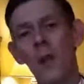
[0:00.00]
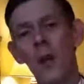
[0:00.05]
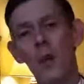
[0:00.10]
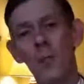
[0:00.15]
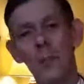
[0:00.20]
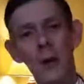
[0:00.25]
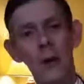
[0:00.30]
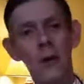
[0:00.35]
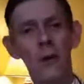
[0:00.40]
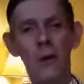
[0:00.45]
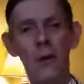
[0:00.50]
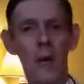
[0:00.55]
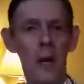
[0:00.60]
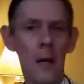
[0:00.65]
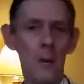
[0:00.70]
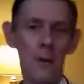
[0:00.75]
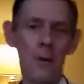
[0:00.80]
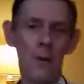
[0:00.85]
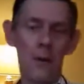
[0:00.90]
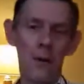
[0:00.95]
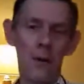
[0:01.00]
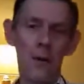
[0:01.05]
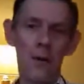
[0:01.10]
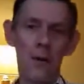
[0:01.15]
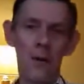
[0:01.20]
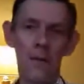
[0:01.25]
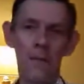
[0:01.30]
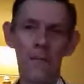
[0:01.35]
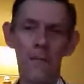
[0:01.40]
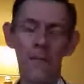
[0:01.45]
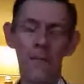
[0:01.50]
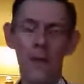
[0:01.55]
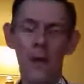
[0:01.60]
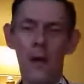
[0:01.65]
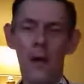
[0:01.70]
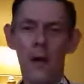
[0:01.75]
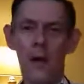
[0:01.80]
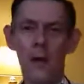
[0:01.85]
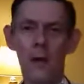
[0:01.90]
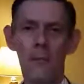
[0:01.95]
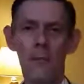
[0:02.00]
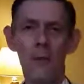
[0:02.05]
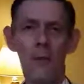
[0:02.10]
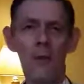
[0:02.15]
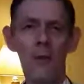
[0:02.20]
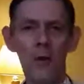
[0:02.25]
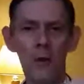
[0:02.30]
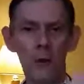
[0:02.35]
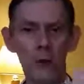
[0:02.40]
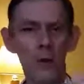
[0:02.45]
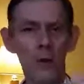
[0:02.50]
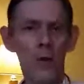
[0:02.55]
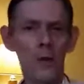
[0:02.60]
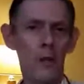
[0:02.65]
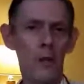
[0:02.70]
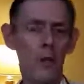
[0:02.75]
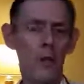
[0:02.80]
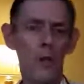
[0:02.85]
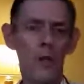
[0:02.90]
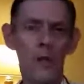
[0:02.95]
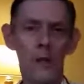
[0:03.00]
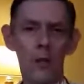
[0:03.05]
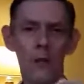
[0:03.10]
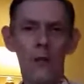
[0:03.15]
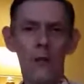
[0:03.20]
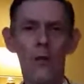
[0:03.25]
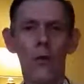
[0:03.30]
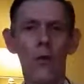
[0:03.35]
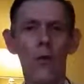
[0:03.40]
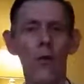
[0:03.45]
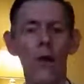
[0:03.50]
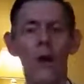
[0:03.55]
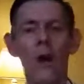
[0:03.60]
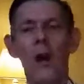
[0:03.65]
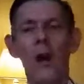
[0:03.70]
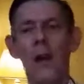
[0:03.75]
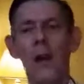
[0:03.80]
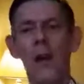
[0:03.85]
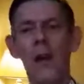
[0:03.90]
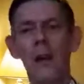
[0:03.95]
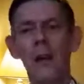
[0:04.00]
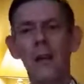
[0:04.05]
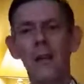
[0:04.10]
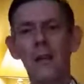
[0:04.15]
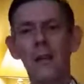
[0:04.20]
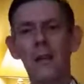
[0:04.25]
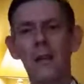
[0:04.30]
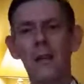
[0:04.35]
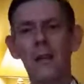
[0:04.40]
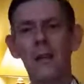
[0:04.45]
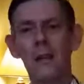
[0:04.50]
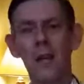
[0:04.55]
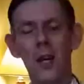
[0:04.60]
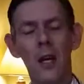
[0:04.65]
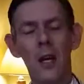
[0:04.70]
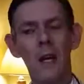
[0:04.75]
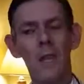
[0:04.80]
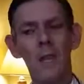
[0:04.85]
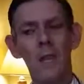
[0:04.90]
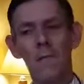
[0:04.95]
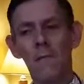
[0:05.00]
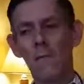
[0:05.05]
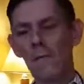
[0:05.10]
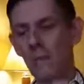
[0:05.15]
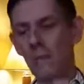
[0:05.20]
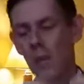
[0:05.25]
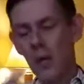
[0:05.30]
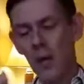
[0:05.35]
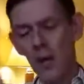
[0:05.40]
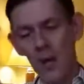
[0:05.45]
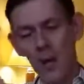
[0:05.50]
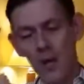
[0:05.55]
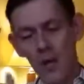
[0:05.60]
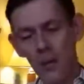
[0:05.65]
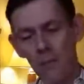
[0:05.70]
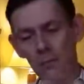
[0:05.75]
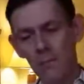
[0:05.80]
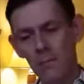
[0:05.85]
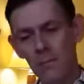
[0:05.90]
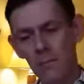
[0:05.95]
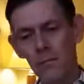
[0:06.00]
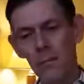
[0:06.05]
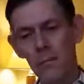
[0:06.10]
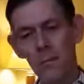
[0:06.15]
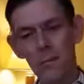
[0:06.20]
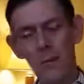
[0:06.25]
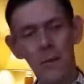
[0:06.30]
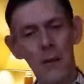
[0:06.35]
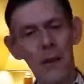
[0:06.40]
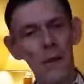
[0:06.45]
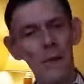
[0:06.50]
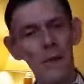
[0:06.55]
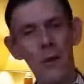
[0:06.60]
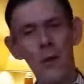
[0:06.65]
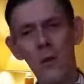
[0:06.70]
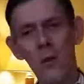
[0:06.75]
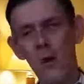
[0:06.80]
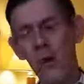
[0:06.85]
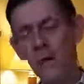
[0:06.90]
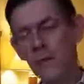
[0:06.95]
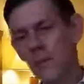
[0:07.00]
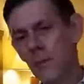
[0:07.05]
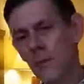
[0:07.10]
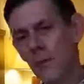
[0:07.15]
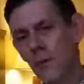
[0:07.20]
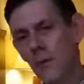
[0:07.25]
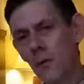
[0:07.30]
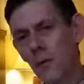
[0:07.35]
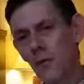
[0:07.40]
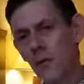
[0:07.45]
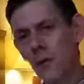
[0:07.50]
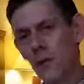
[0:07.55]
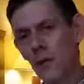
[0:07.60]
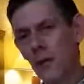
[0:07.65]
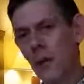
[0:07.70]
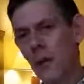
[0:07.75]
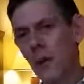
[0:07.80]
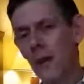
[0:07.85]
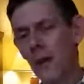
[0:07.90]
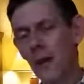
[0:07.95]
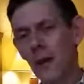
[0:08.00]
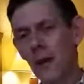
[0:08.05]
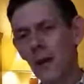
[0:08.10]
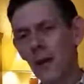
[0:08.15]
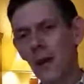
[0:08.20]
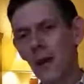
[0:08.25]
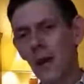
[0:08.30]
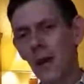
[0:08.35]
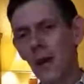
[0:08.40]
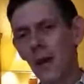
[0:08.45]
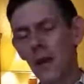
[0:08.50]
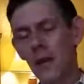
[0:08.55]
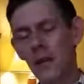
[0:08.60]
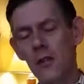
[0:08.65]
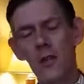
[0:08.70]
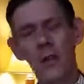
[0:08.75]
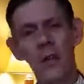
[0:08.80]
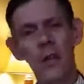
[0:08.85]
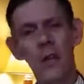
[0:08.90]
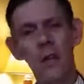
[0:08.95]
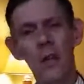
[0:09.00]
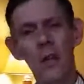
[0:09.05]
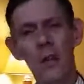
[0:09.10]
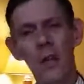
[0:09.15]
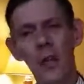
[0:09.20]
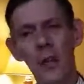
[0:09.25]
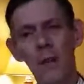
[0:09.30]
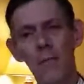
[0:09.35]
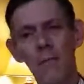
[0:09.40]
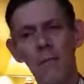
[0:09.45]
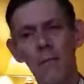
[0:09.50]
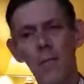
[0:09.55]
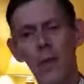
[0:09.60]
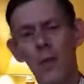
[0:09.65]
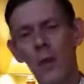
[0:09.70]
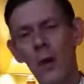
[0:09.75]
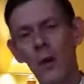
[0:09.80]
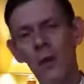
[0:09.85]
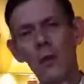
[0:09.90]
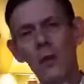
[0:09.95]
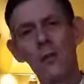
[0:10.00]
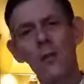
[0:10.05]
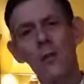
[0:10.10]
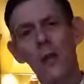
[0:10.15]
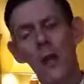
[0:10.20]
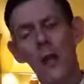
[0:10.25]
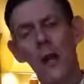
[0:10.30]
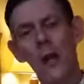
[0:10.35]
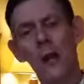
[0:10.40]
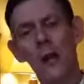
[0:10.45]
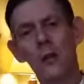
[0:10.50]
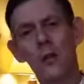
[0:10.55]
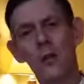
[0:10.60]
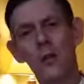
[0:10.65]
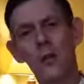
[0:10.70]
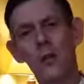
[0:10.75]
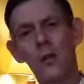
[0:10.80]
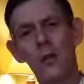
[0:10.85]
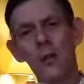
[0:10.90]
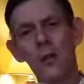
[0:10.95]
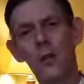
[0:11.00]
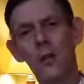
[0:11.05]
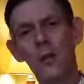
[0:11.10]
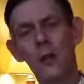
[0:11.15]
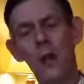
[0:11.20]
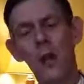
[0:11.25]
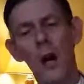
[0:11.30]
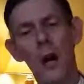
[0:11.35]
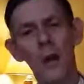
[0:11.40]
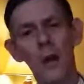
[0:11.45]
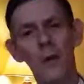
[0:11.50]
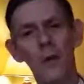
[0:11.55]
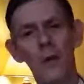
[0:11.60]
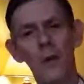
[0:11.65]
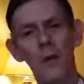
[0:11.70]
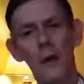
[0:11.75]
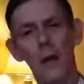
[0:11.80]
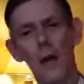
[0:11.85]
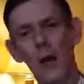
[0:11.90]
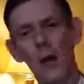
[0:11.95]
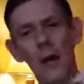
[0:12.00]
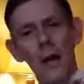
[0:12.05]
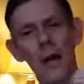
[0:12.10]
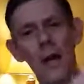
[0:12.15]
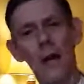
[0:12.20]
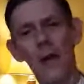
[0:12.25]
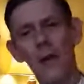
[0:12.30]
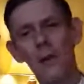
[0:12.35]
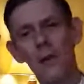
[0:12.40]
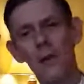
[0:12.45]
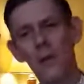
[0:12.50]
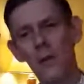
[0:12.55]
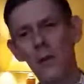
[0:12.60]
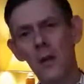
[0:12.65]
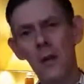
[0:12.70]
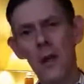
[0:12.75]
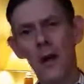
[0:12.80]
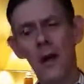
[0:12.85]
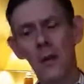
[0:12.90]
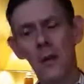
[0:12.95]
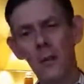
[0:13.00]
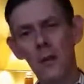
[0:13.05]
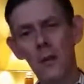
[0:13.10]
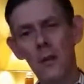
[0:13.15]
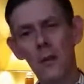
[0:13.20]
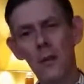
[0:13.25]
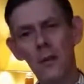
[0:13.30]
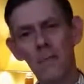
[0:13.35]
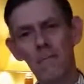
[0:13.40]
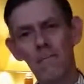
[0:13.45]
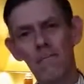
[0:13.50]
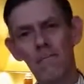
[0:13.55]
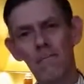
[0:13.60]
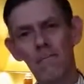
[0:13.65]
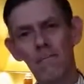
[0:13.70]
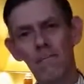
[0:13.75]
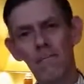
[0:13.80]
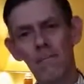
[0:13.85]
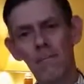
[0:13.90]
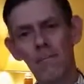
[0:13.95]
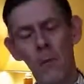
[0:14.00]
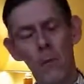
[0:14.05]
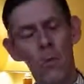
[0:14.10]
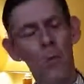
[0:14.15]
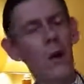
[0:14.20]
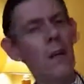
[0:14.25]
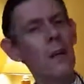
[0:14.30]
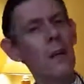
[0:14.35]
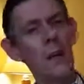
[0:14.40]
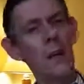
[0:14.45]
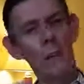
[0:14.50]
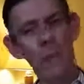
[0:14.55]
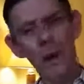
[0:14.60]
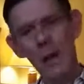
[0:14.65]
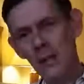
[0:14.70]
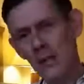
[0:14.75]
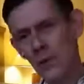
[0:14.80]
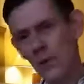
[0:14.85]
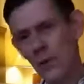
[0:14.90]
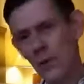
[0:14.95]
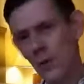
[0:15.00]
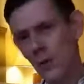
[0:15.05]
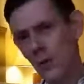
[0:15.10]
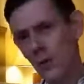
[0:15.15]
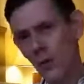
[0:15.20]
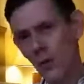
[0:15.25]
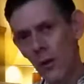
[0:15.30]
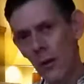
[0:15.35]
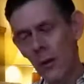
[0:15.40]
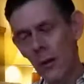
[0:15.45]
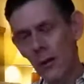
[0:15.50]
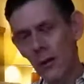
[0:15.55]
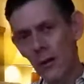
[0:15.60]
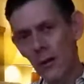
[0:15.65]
a beggar came to the door, and the beggar knocked at on the door and said, ma'am, don't you have some food for me? And she looked at him, went into the house, took the diamond and gave him the diamond. What an amazing story.